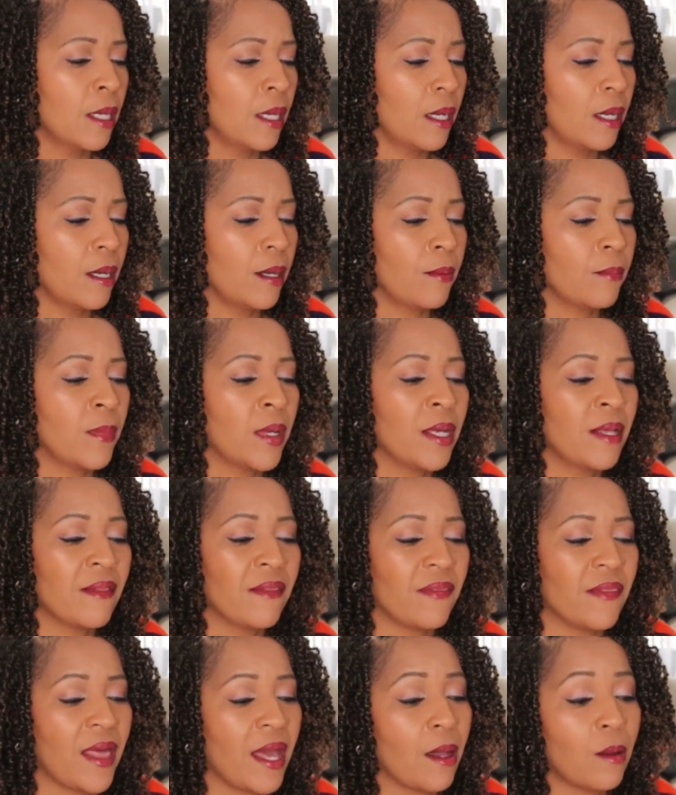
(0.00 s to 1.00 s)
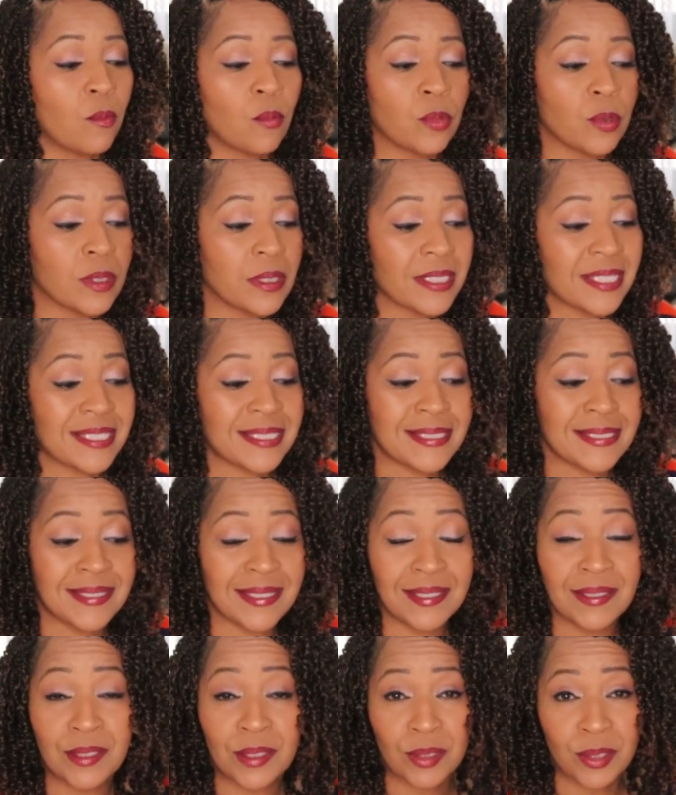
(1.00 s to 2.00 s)
That will
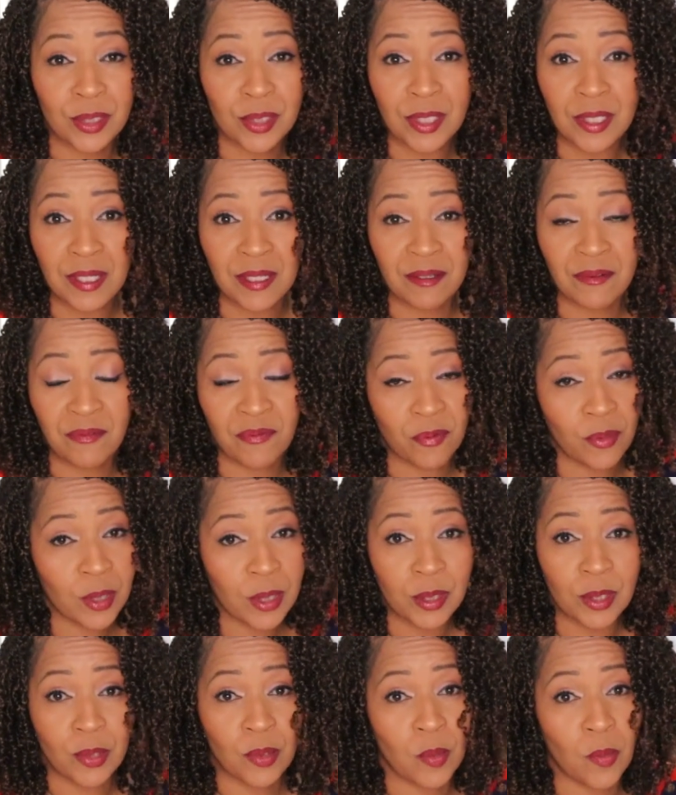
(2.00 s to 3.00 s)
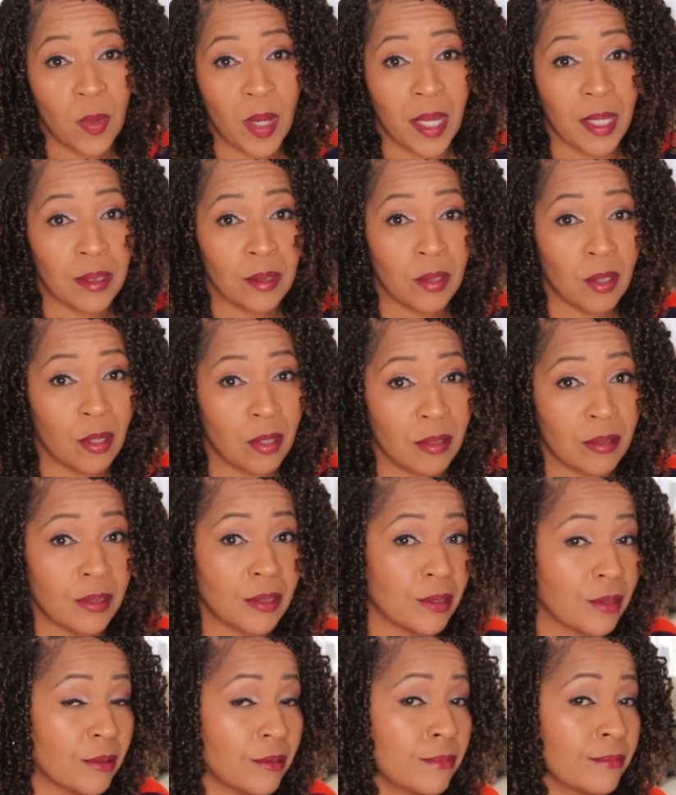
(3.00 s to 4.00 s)
extend the look for a little while
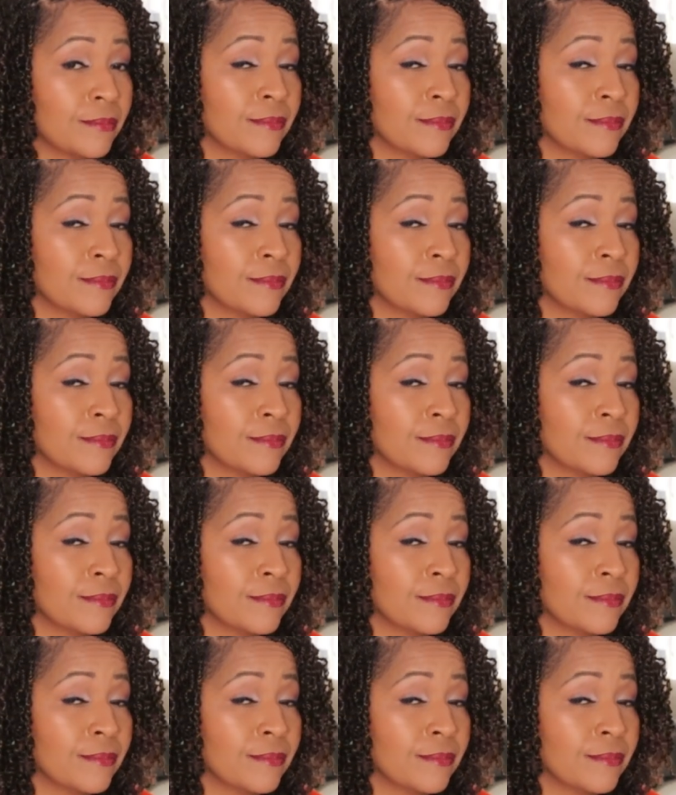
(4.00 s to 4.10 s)
longer.